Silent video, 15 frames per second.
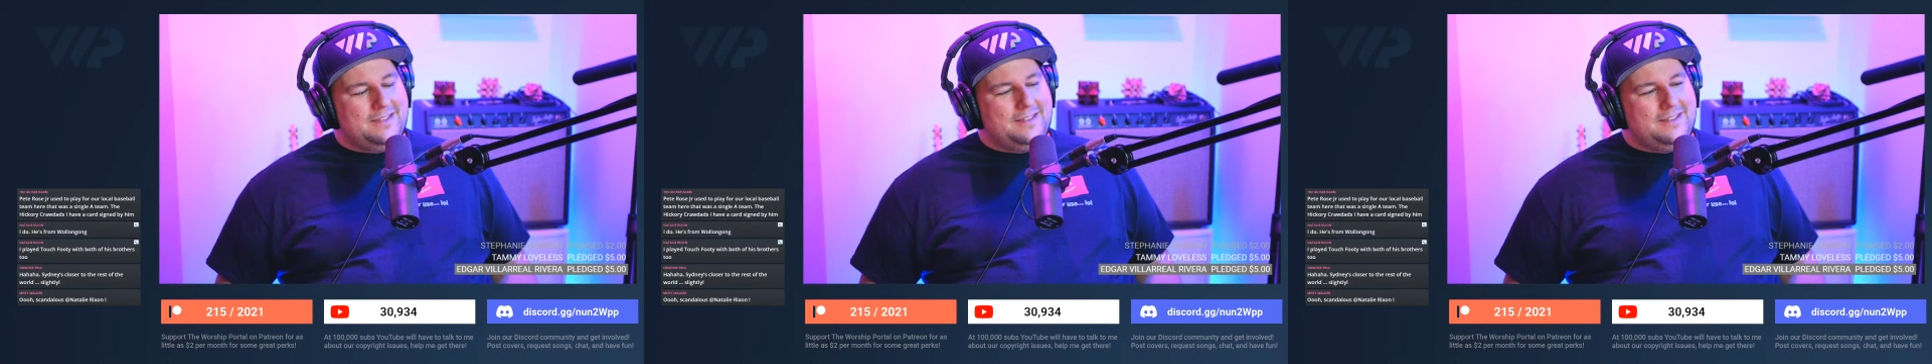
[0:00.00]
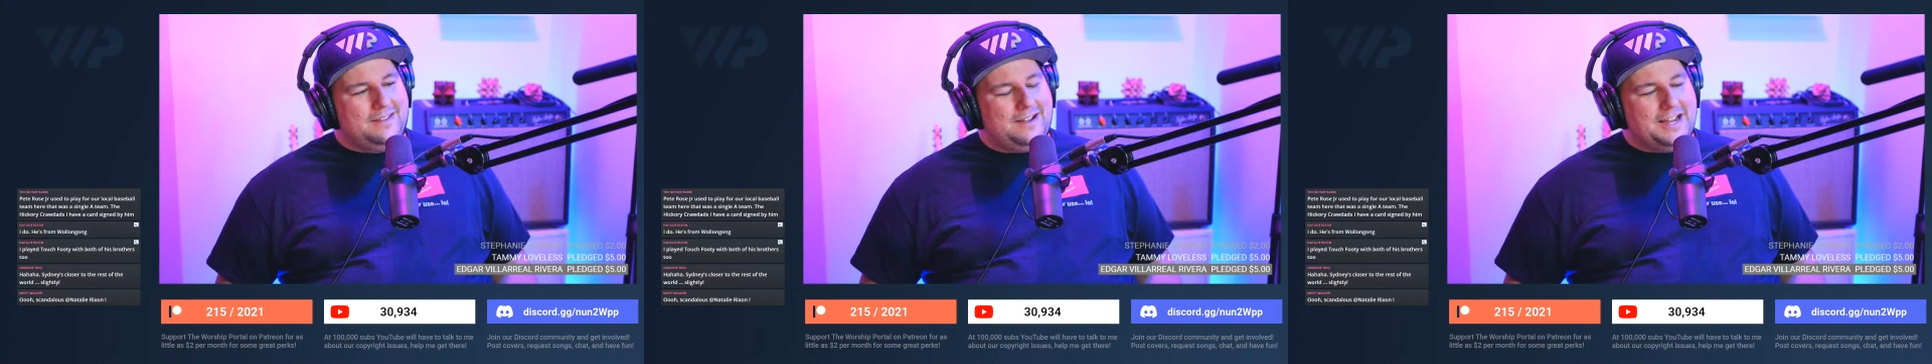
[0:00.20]

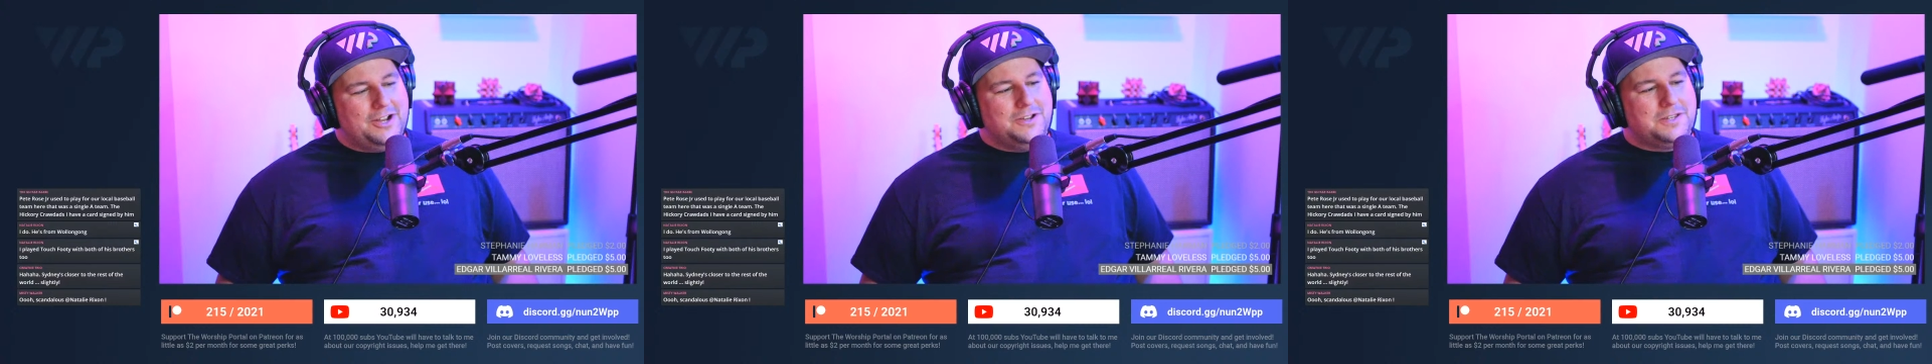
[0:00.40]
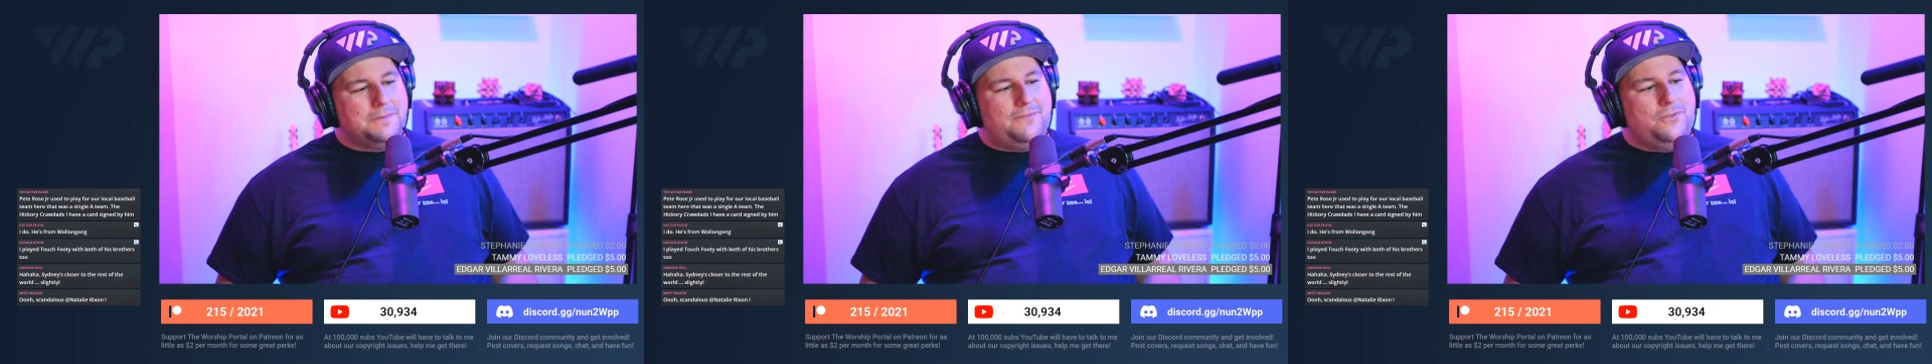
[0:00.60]
I know
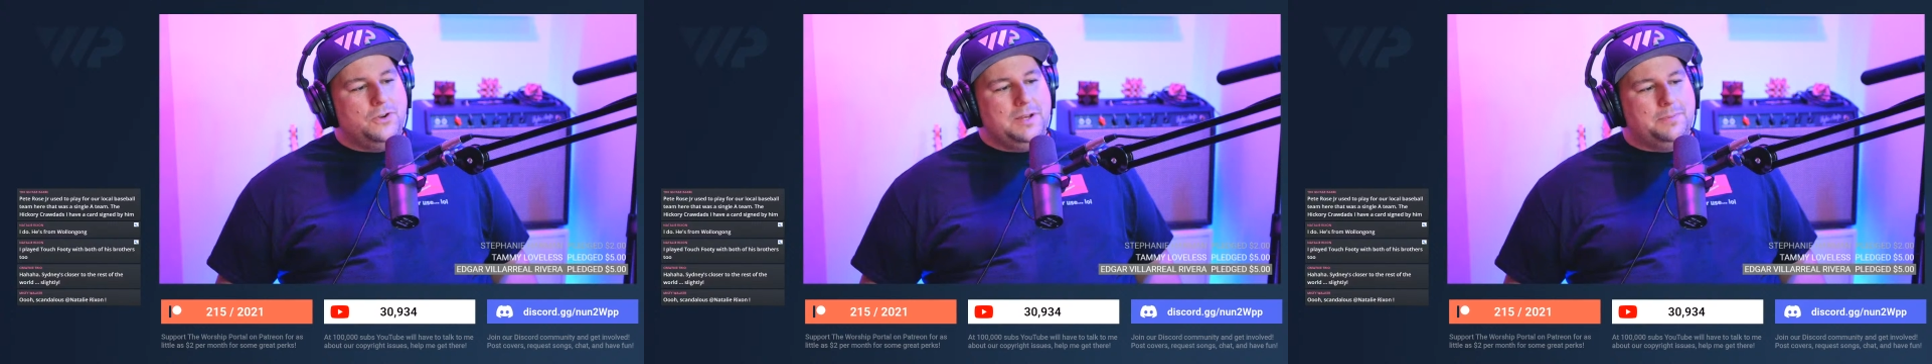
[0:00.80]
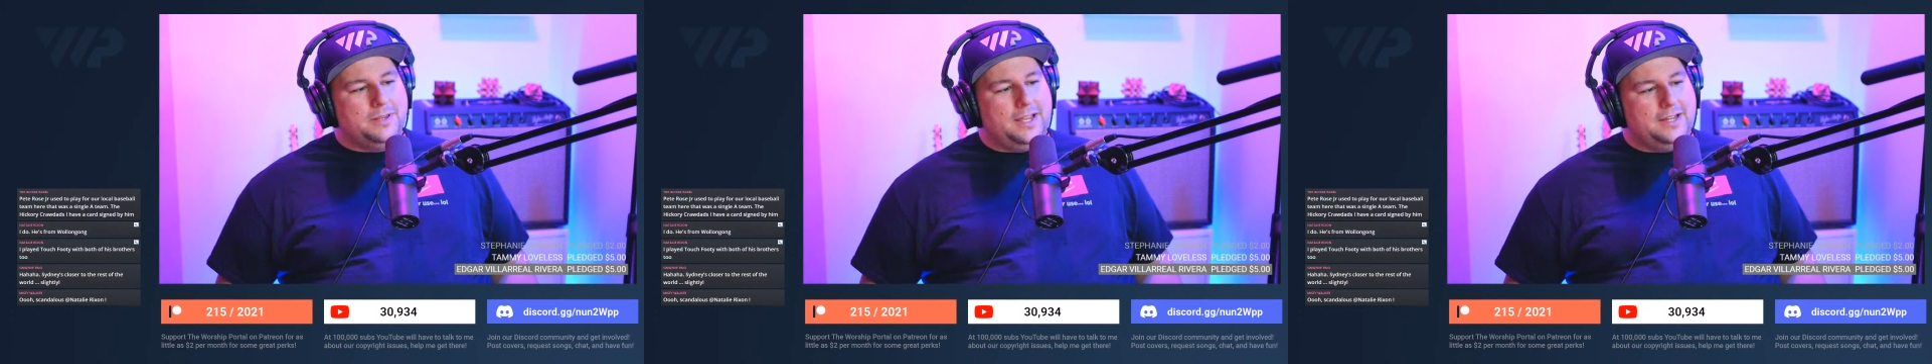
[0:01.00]
some footy
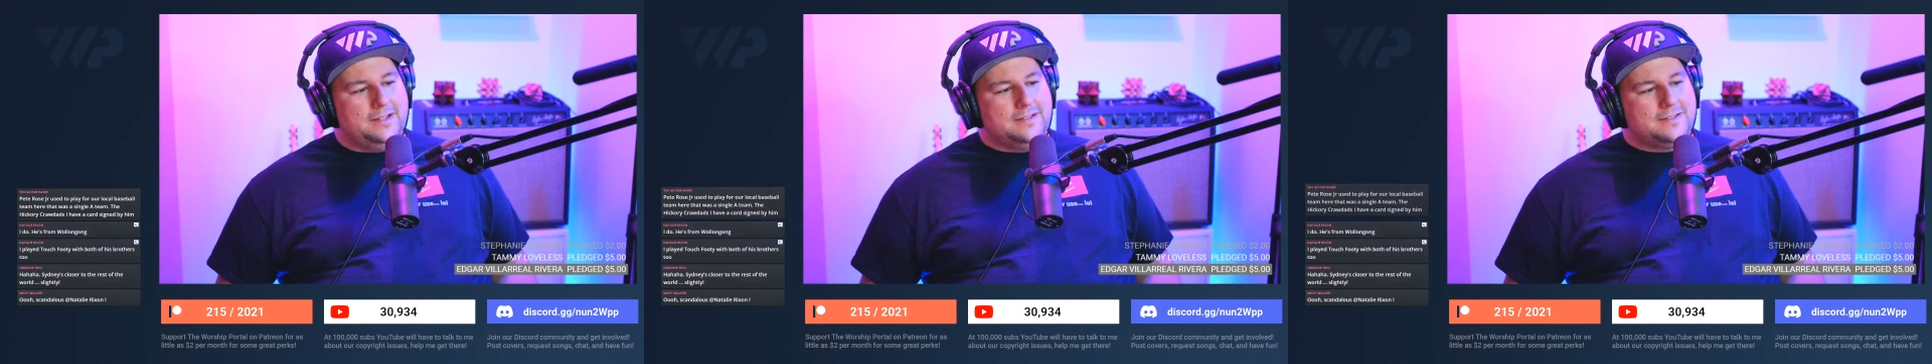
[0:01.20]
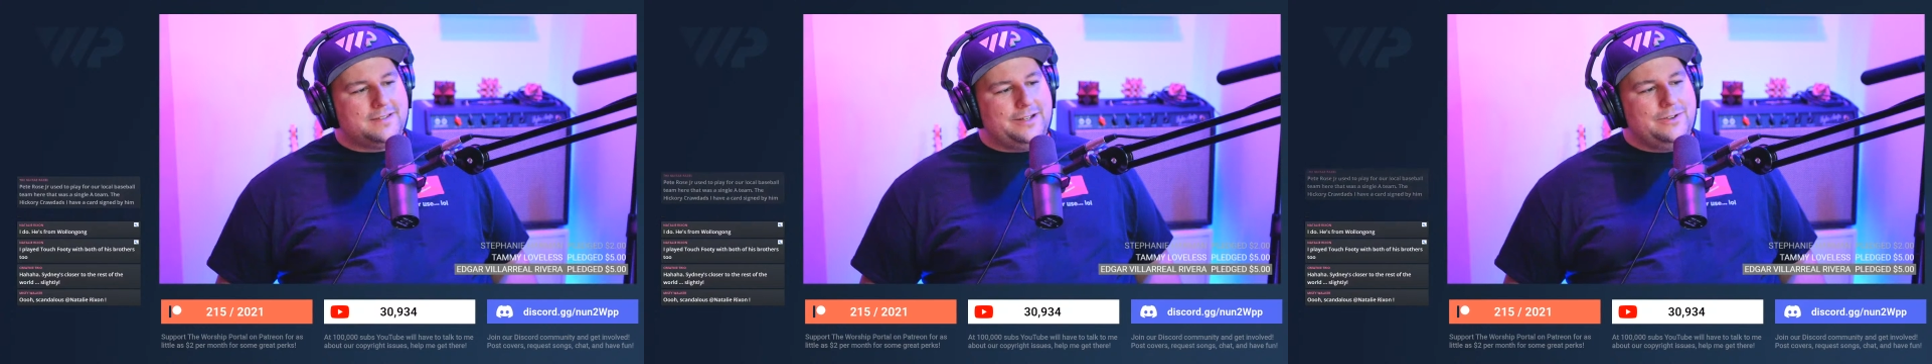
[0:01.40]

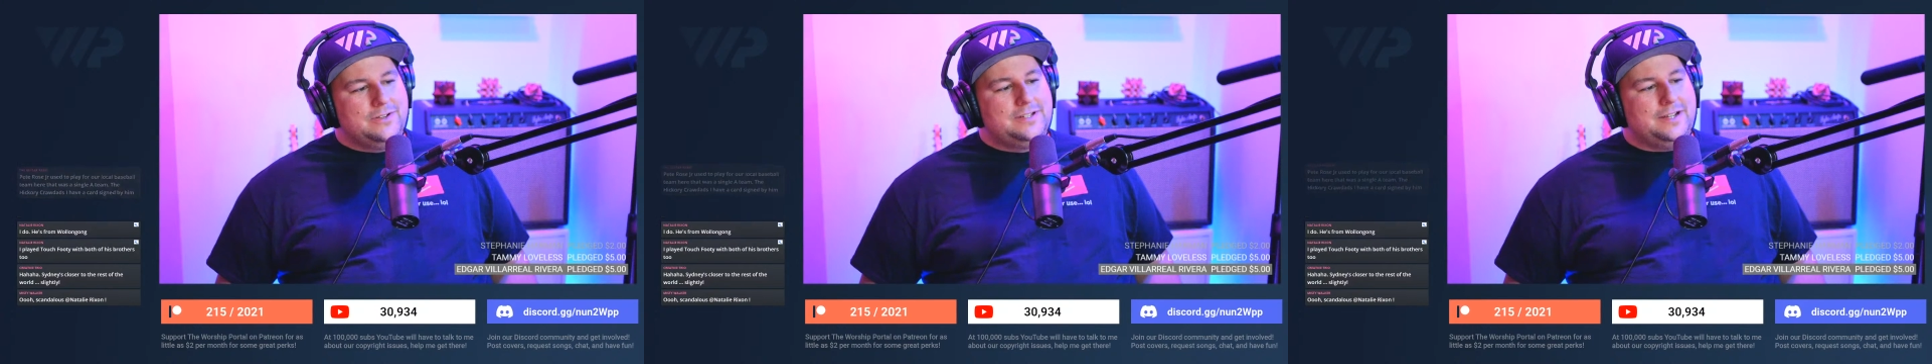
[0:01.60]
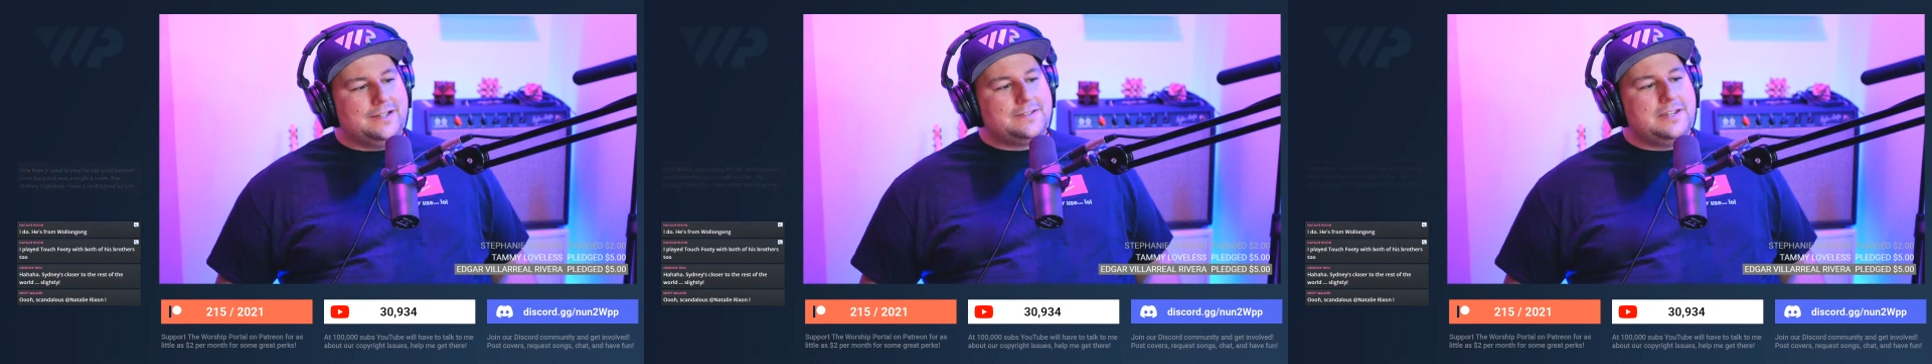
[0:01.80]
players. I know
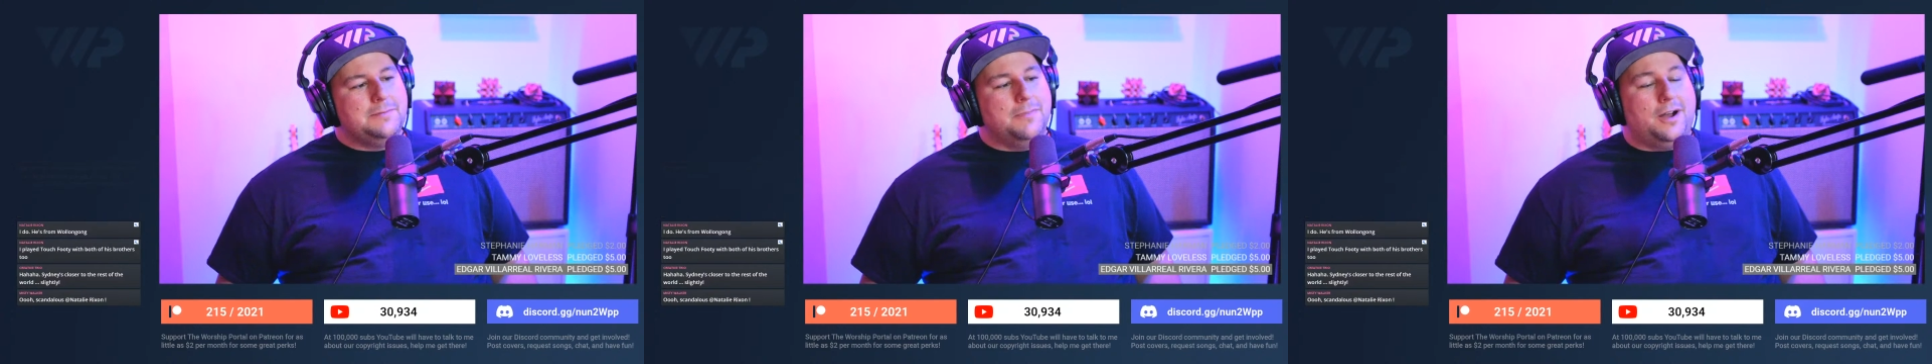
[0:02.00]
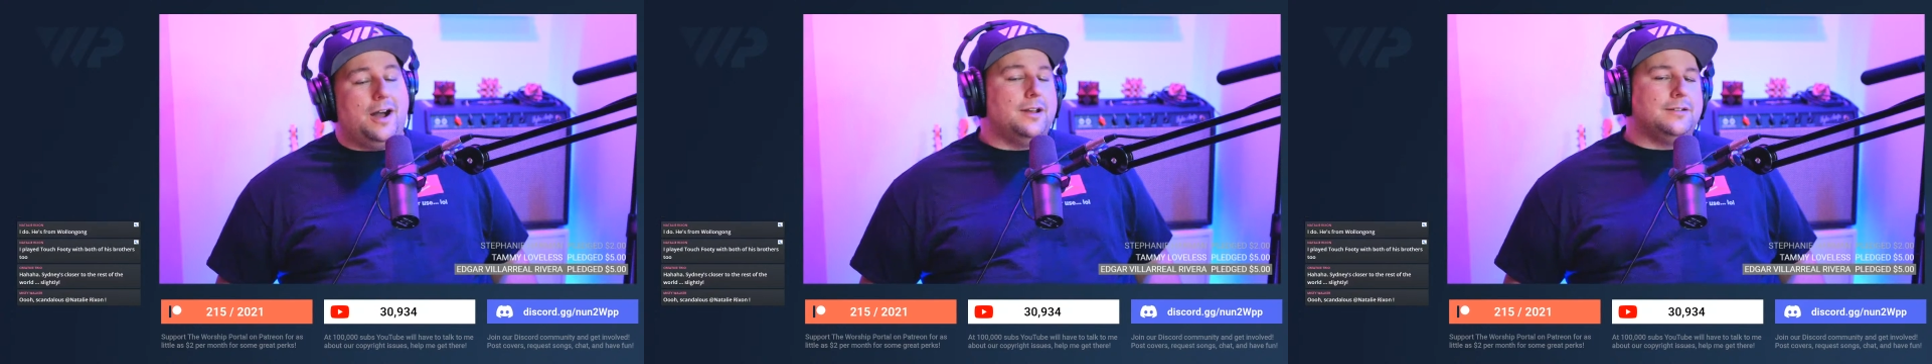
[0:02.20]
Dusty
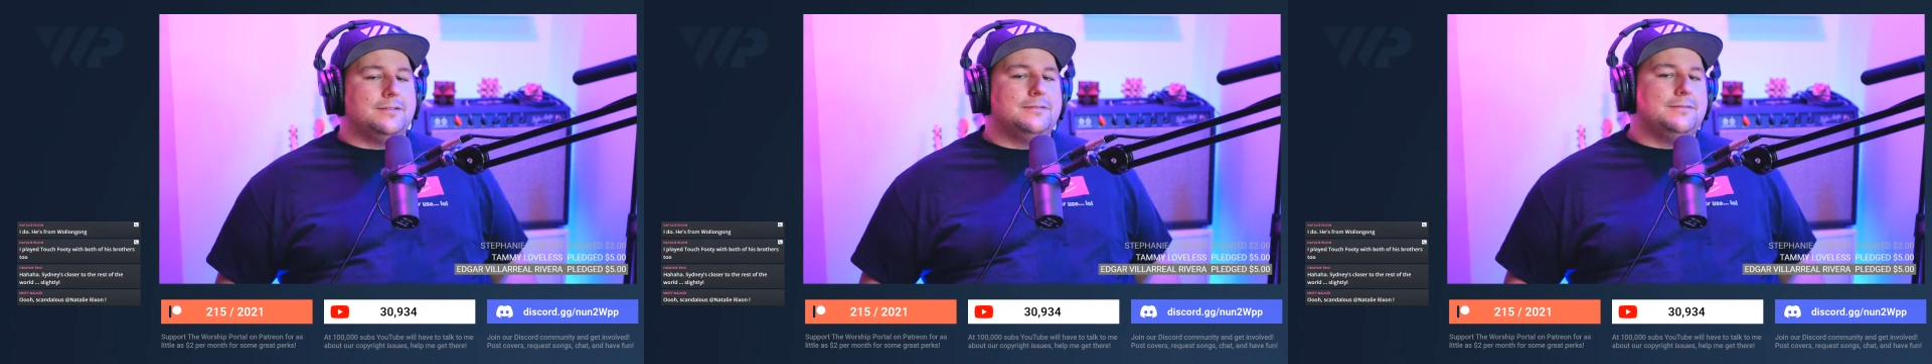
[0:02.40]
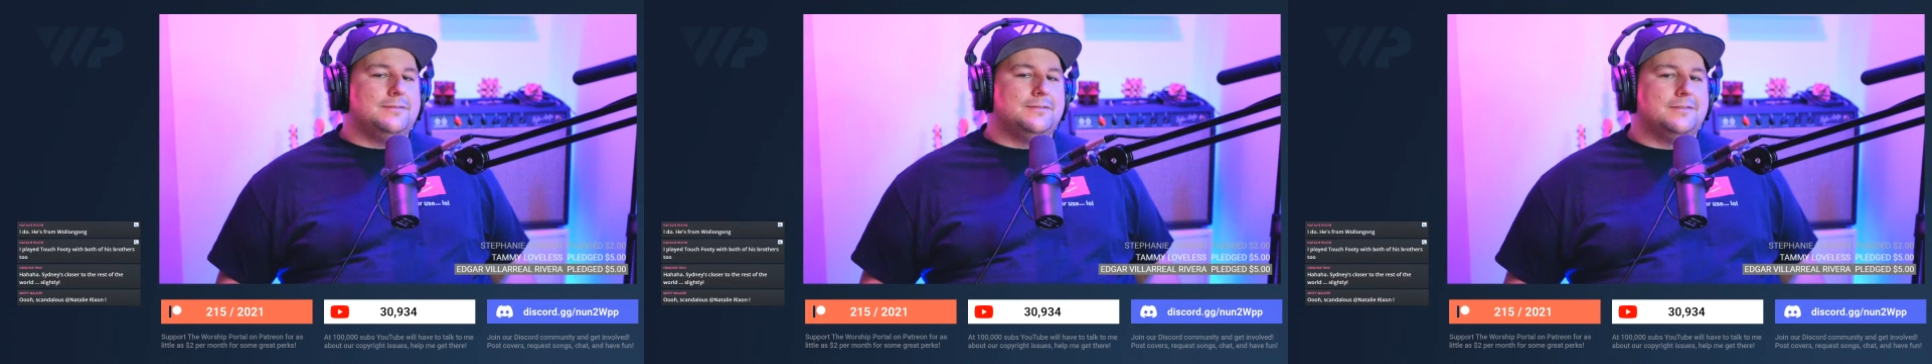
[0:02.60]
Martin,